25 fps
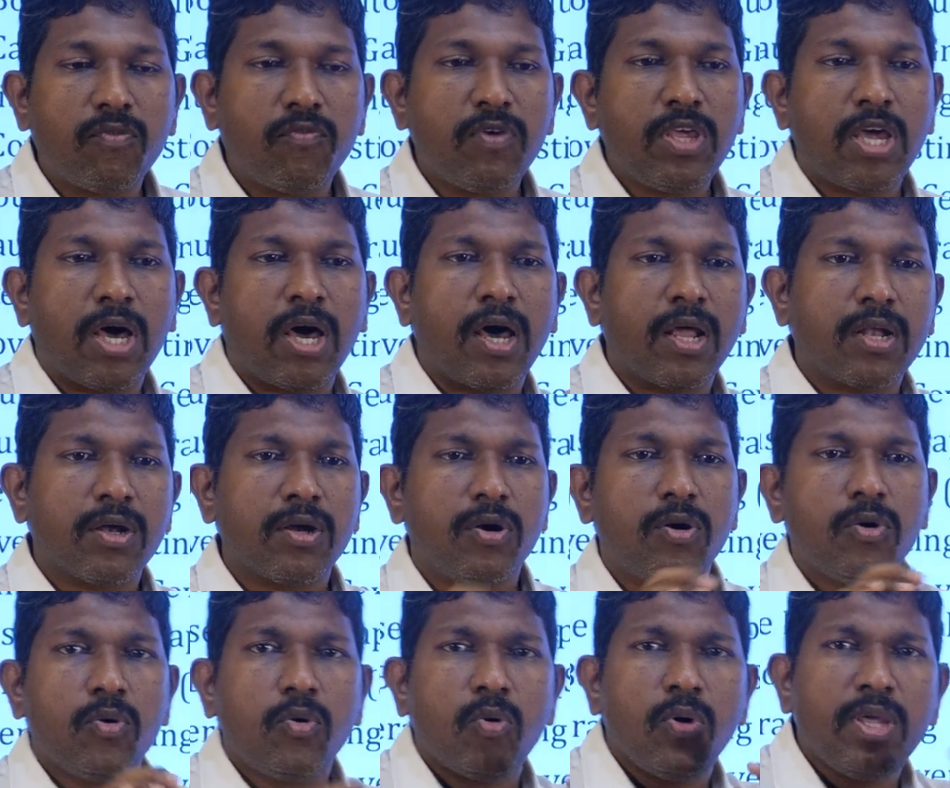We
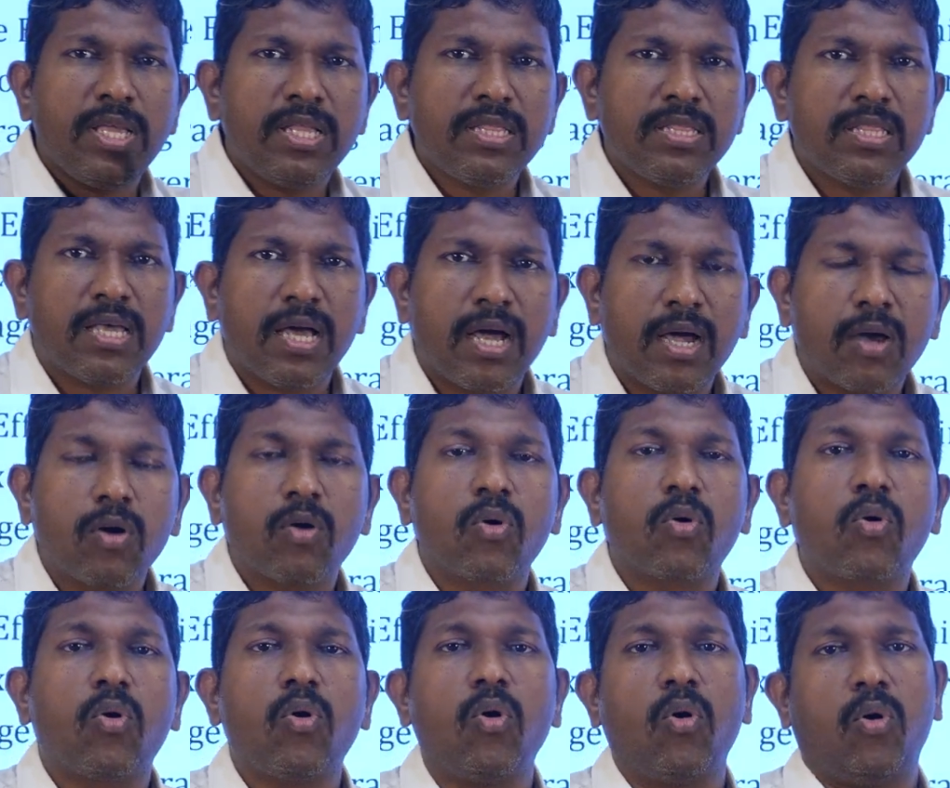are doing the
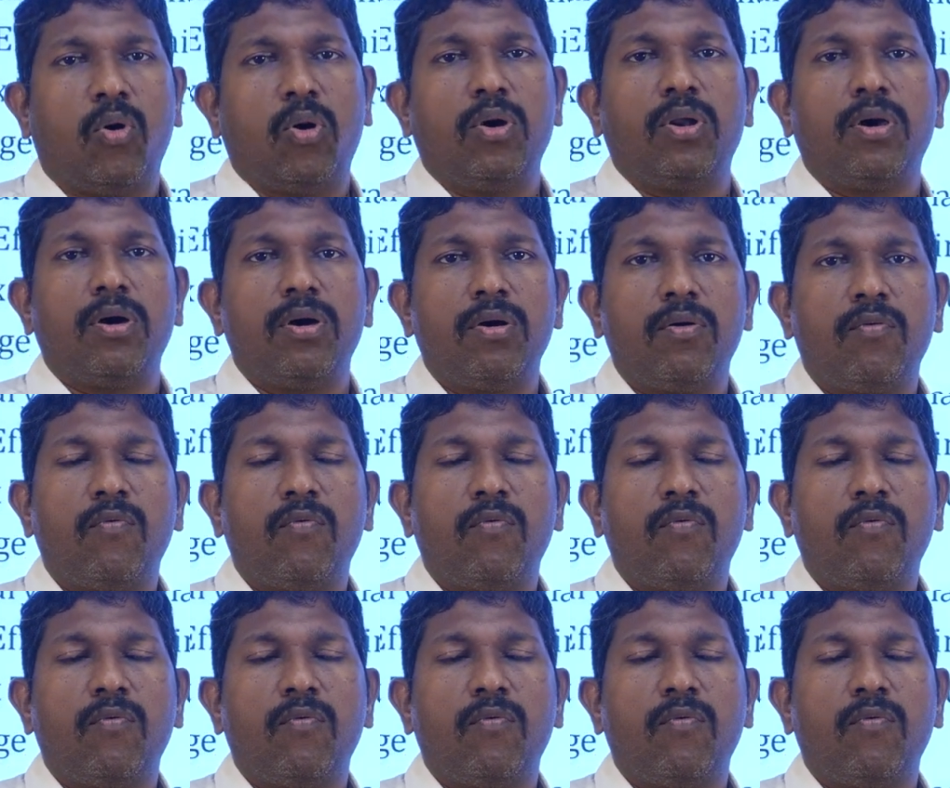code.